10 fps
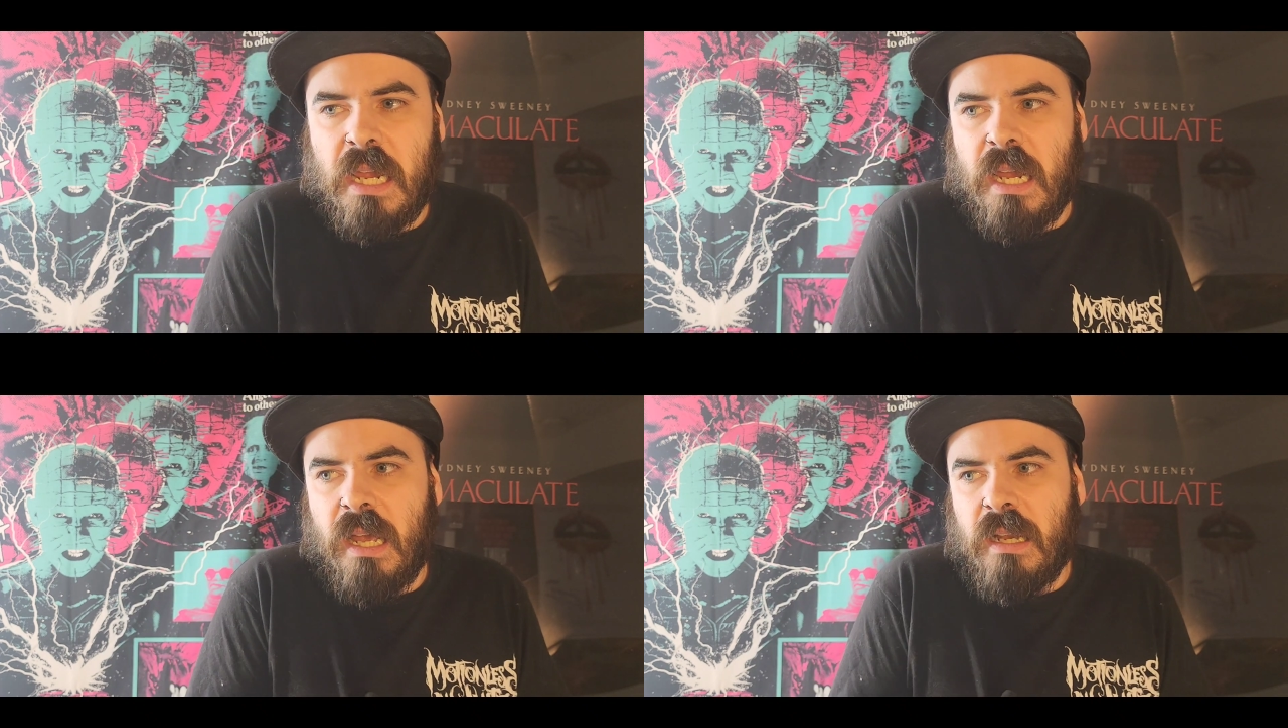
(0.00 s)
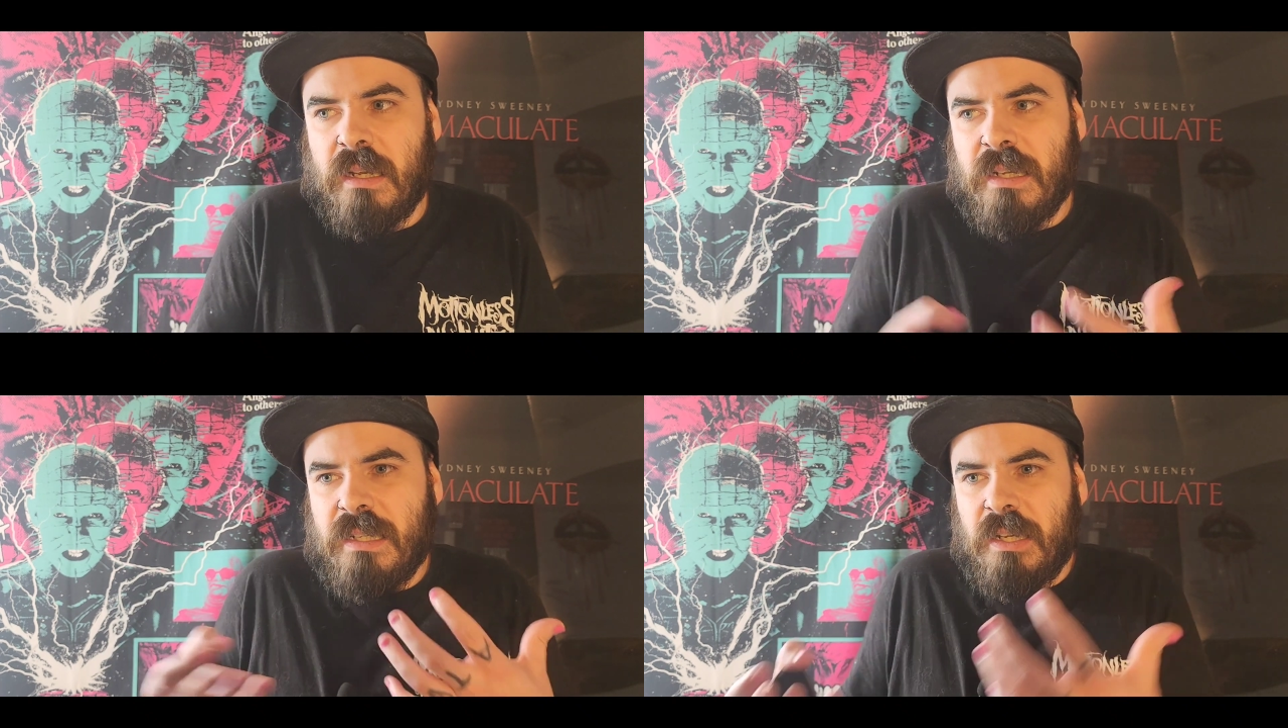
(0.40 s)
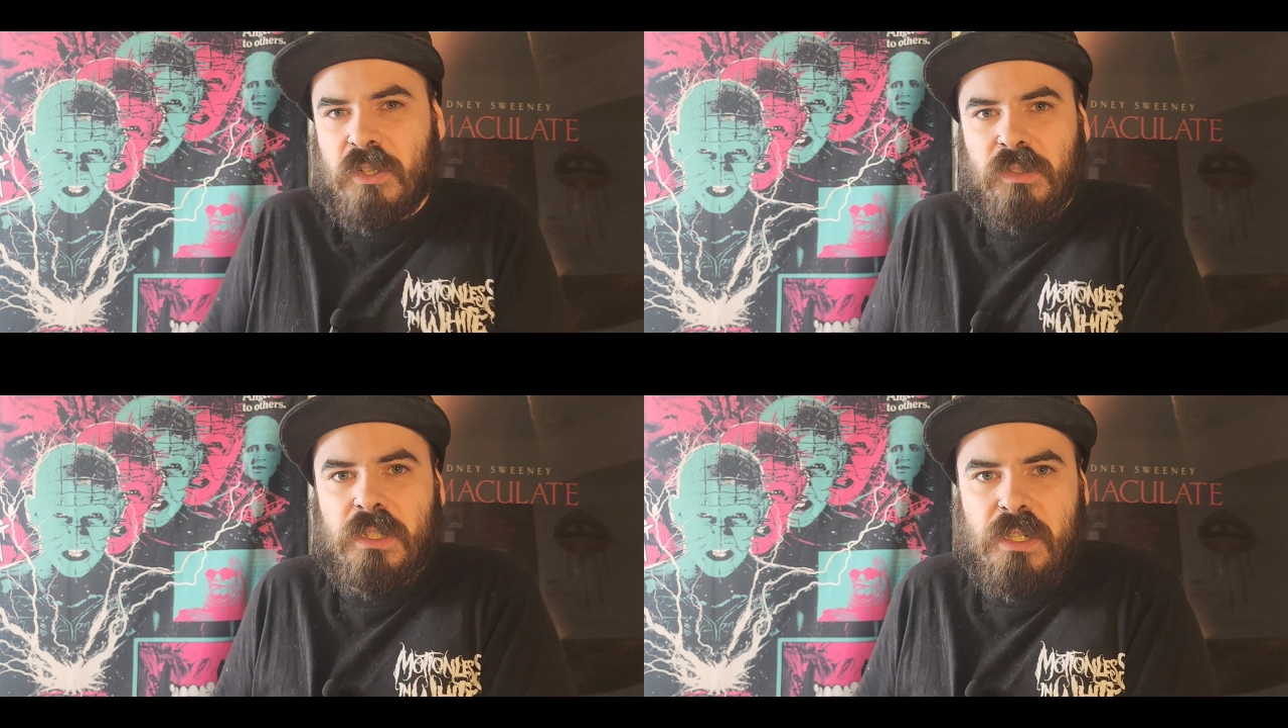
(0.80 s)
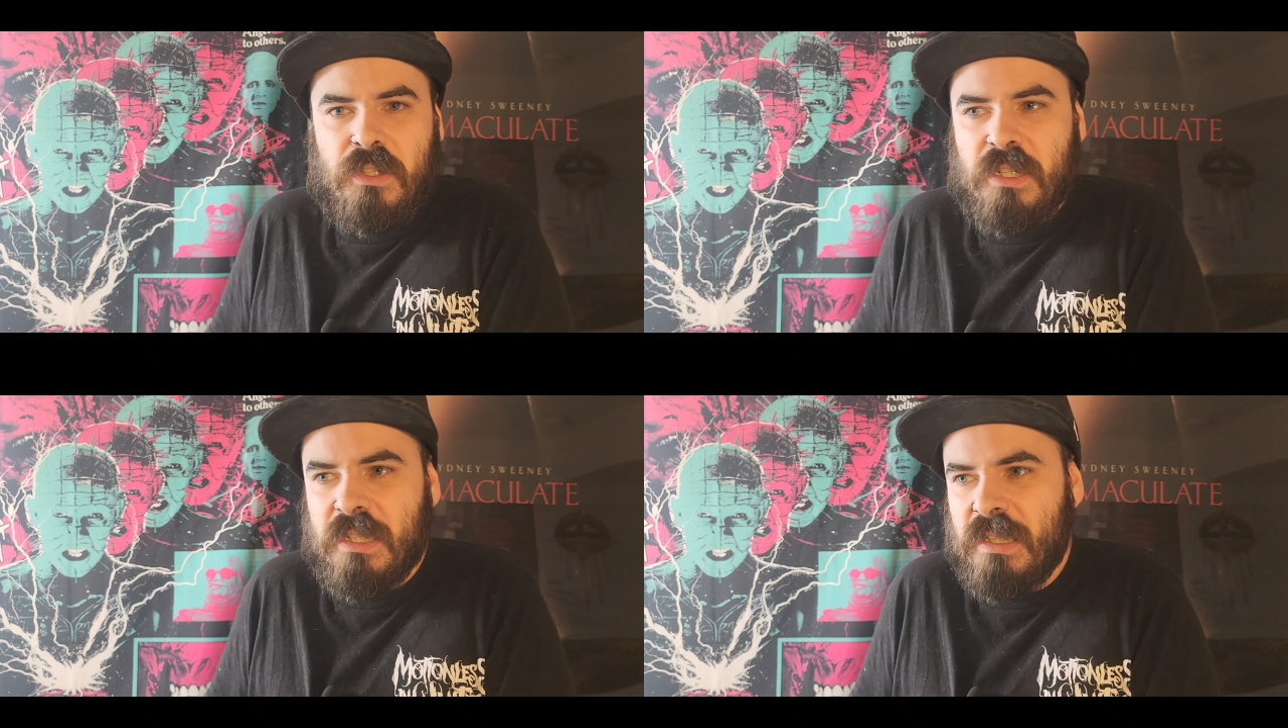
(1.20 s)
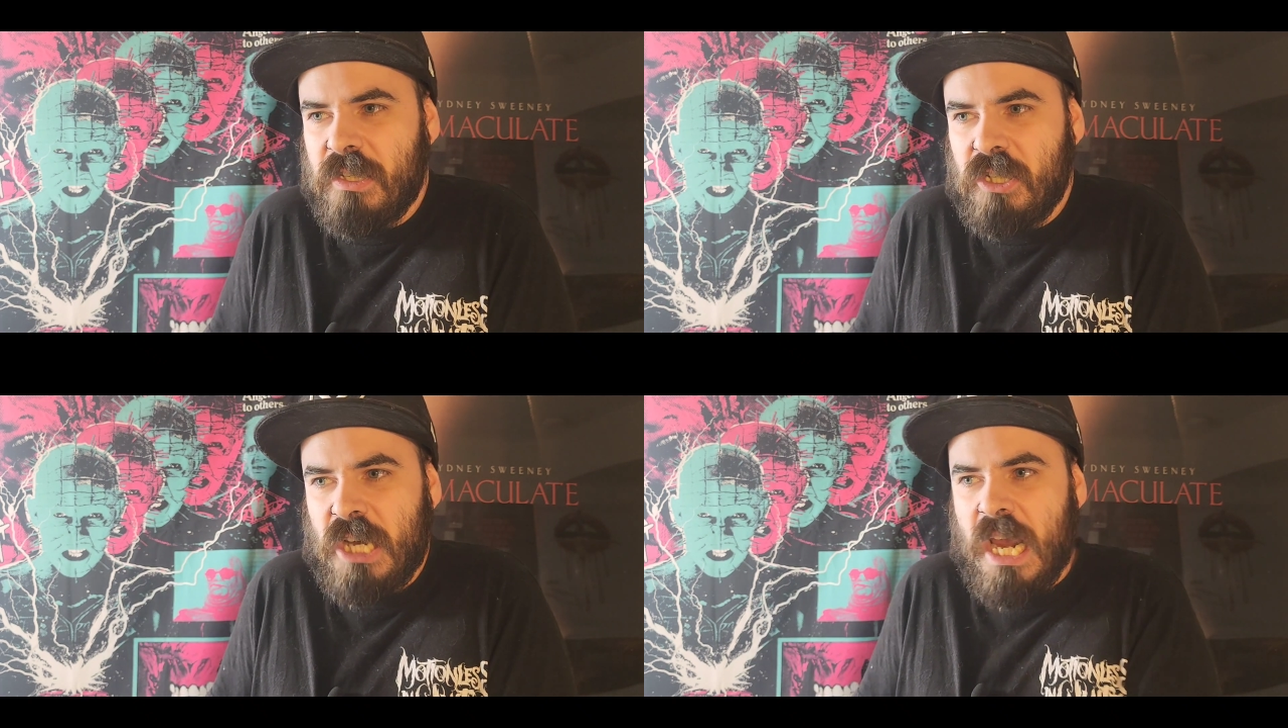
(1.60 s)
and essentially you just
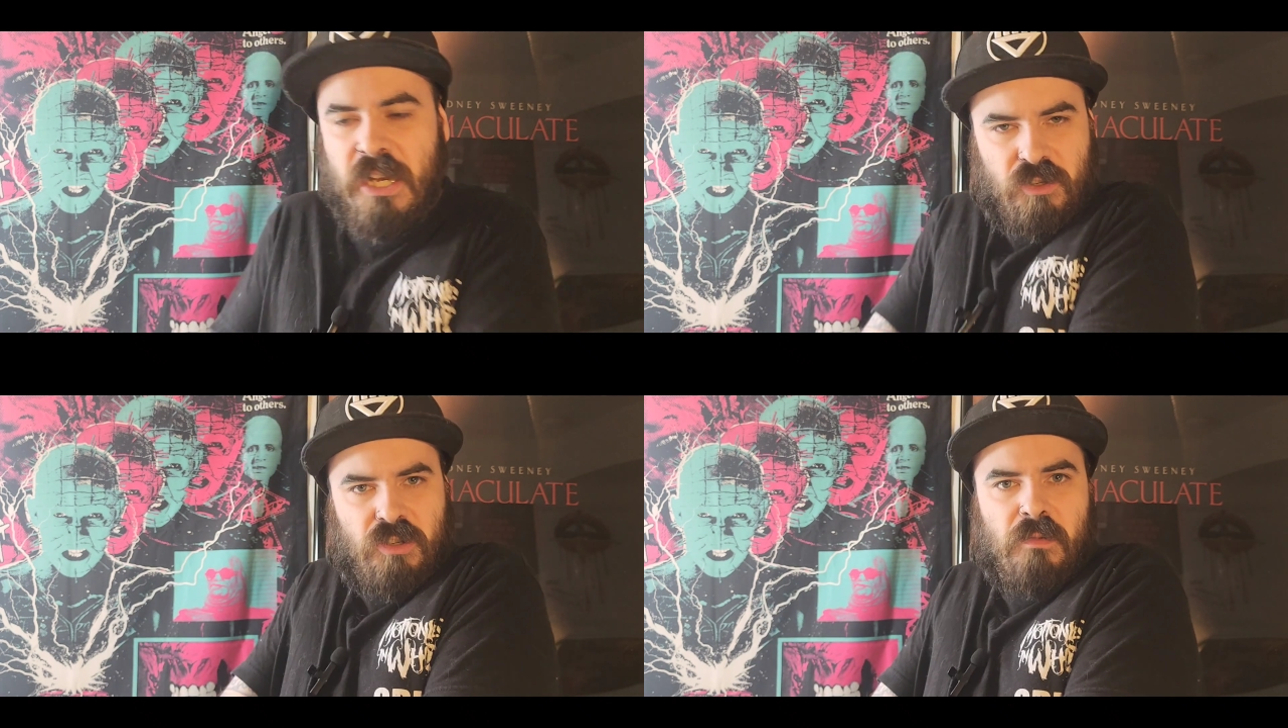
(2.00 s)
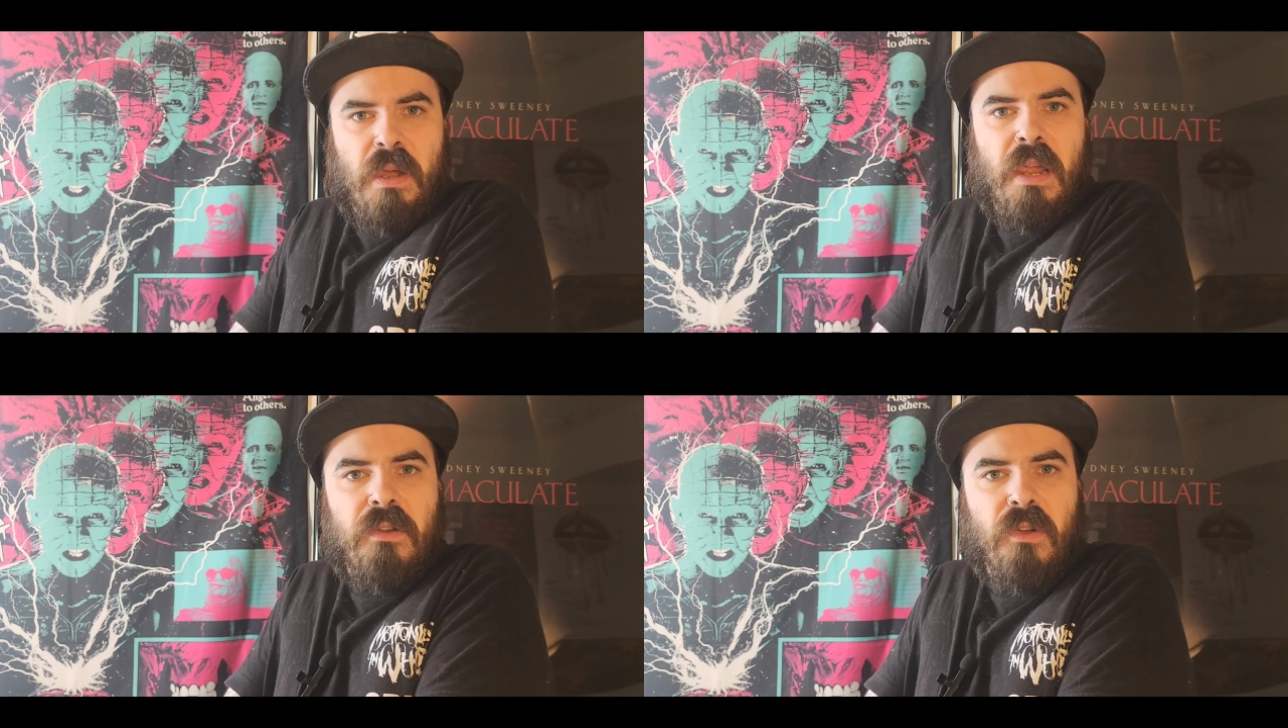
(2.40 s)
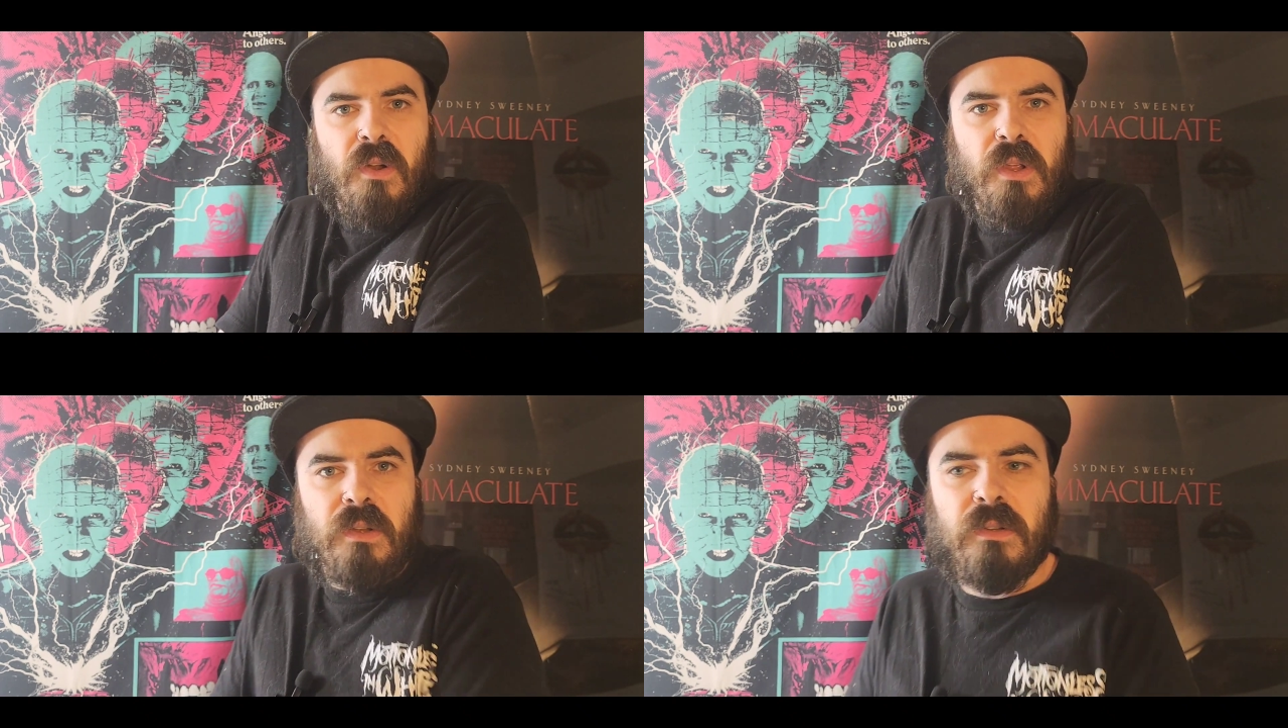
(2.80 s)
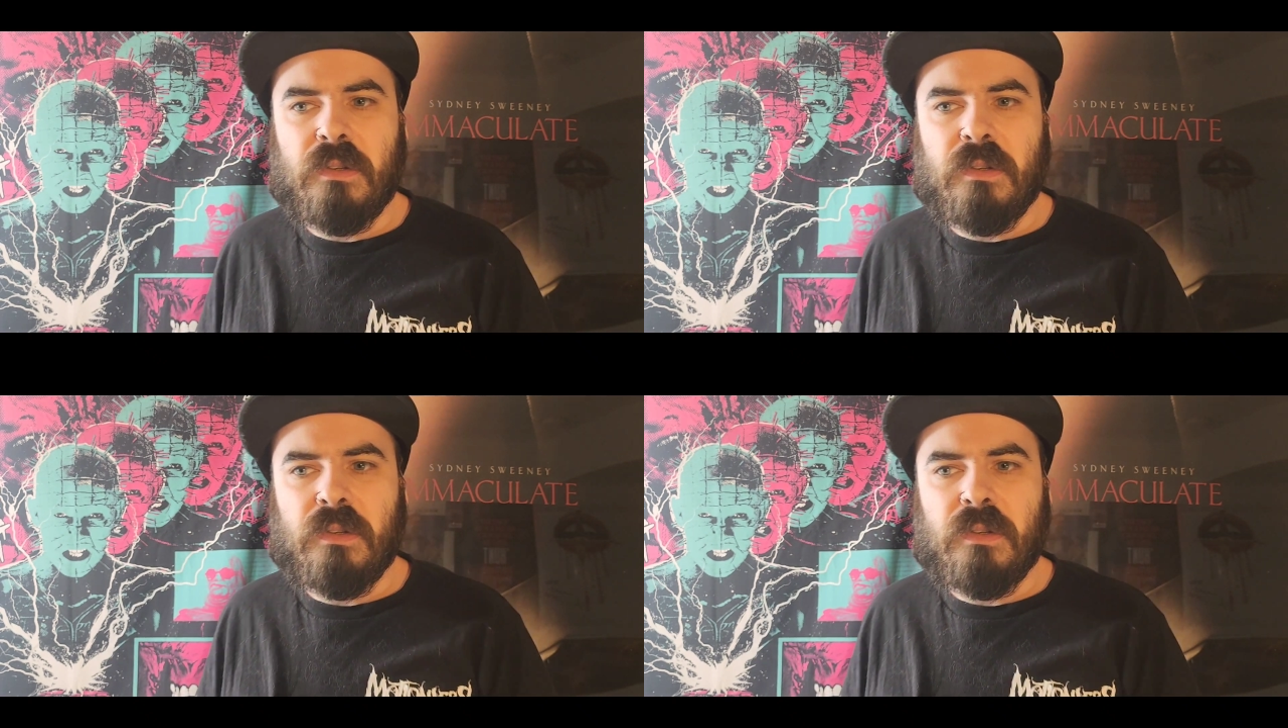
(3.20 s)
changed your mind on it.